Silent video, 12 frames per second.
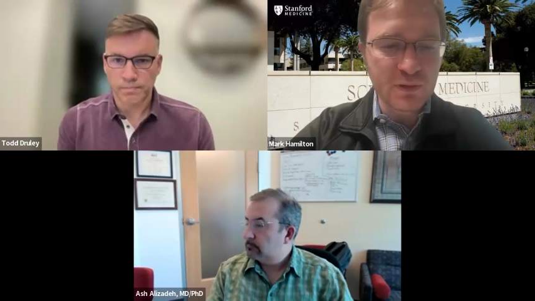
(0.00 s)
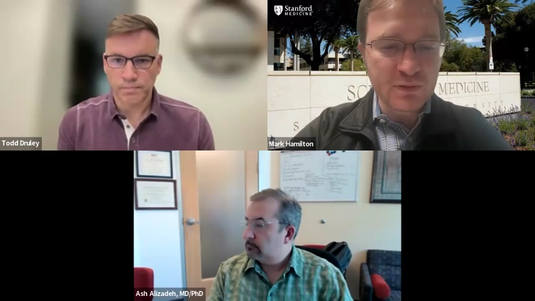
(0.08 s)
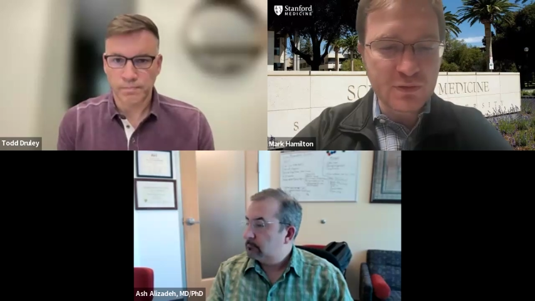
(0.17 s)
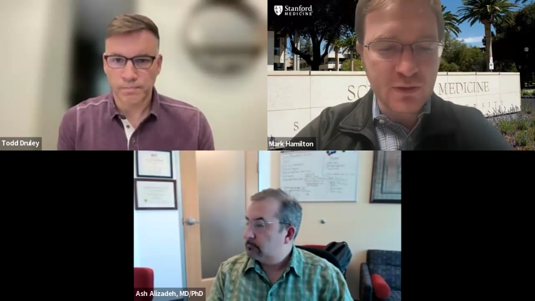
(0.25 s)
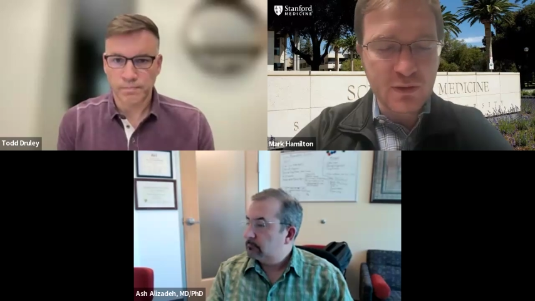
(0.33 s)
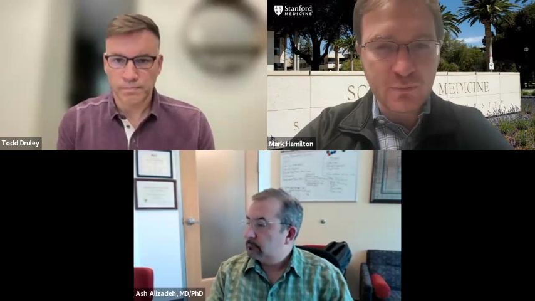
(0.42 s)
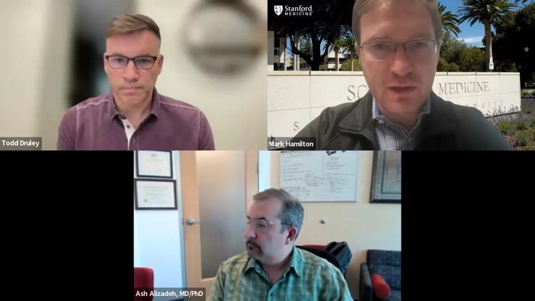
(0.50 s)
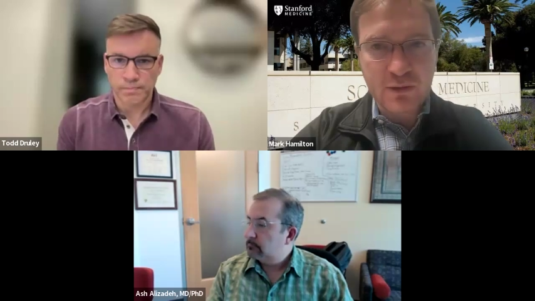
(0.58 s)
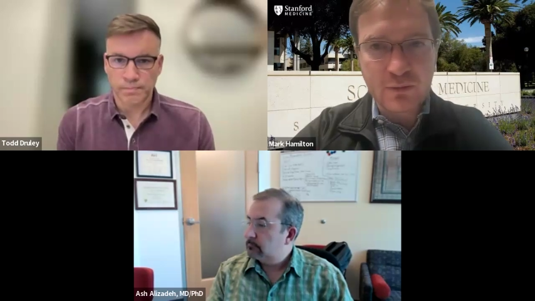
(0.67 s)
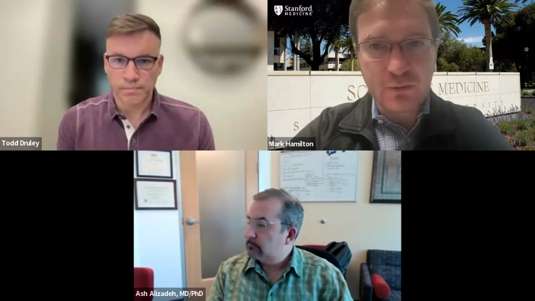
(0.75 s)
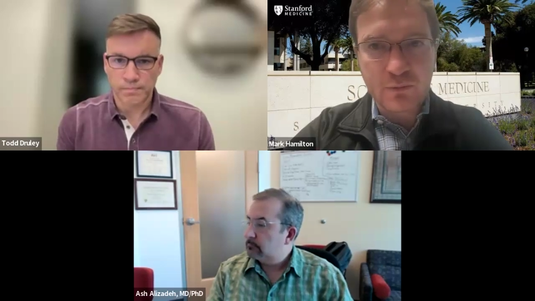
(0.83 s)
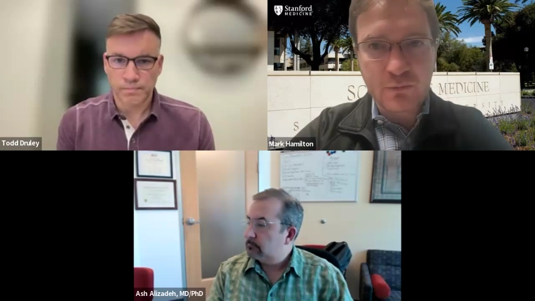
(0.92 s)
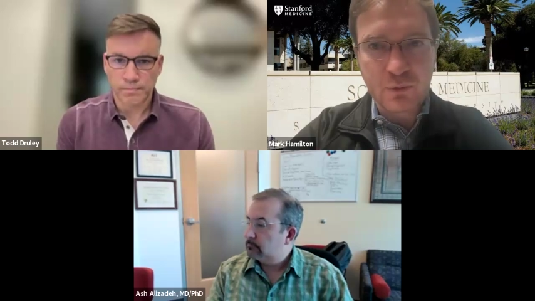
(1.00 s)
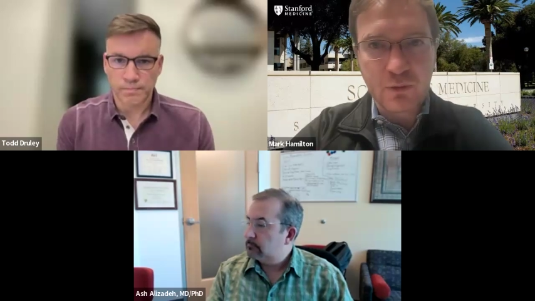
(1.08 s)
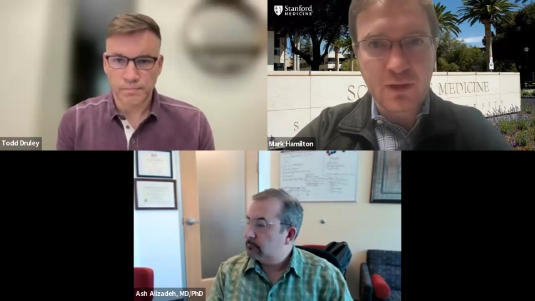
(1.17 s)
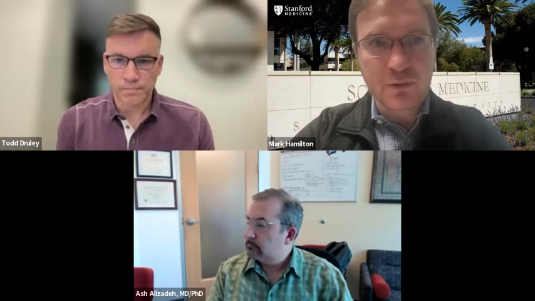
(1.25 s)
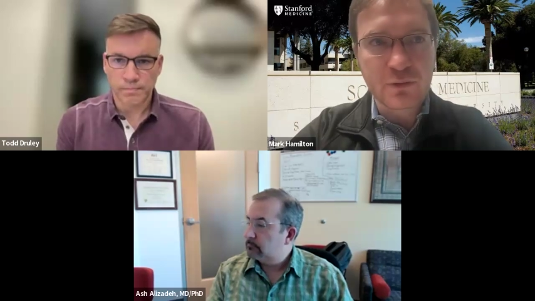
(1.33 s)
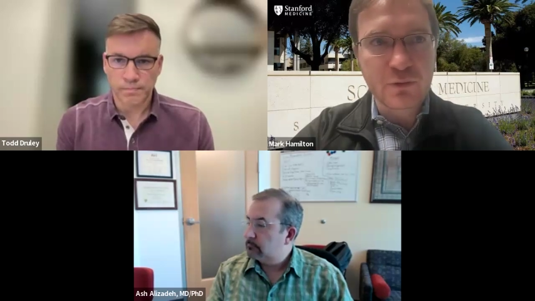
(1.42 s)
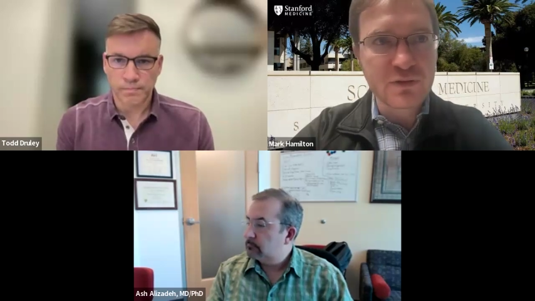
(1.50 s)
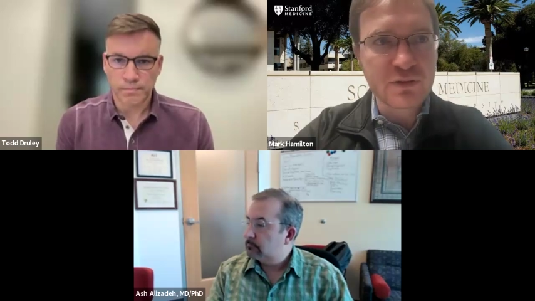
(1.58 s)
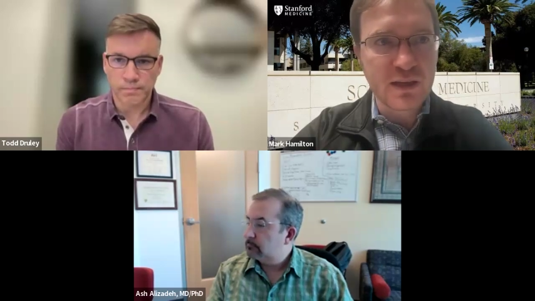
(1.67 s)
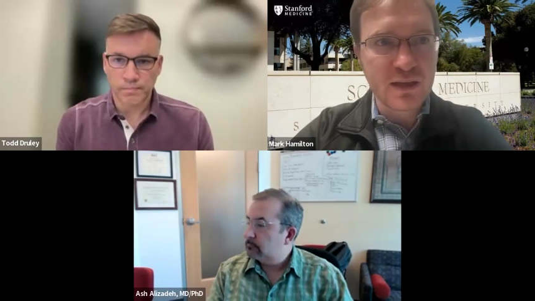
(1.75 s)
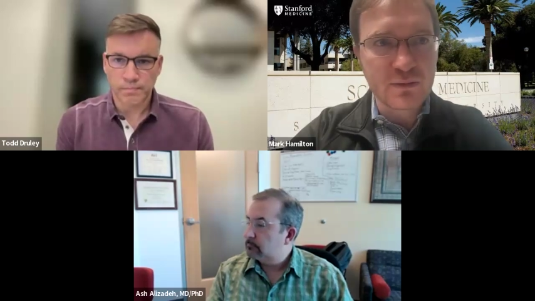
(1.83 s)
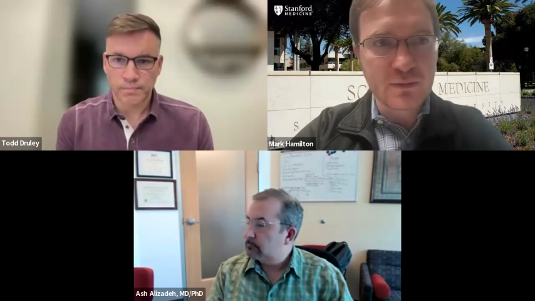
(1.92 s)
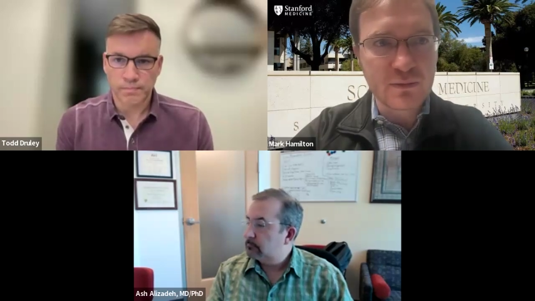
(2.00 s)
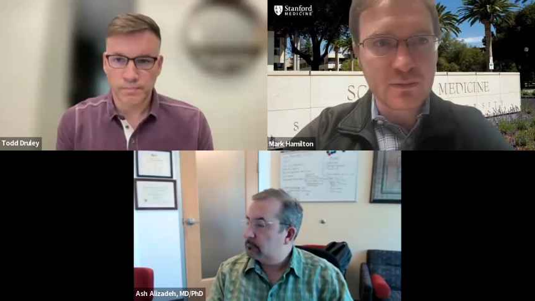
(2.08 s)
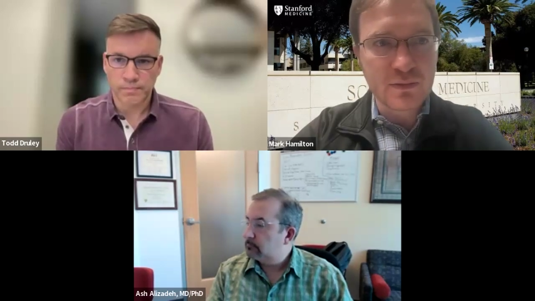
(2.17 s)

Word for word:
Speaker 1: so that we can really understand